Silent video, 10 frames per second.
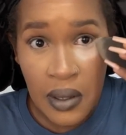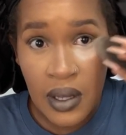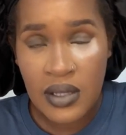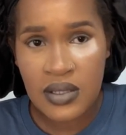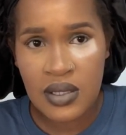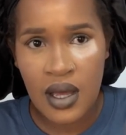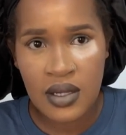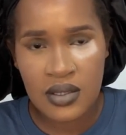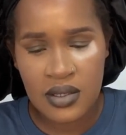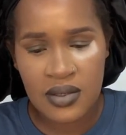
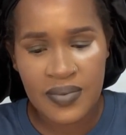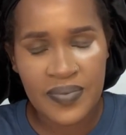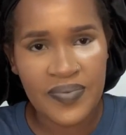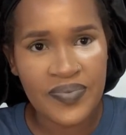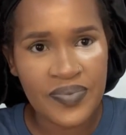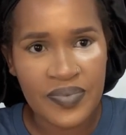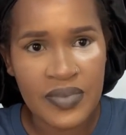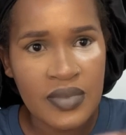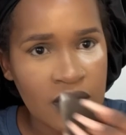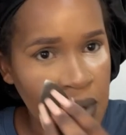Inside.
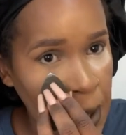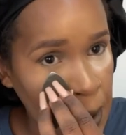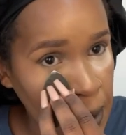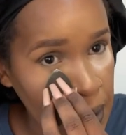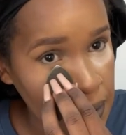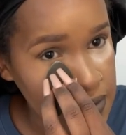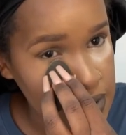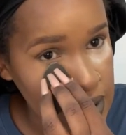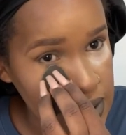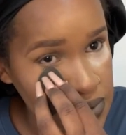Okay, and I've
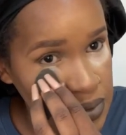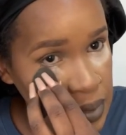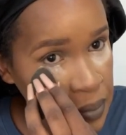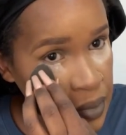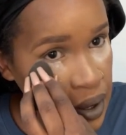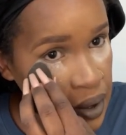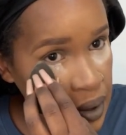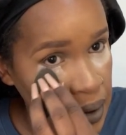set my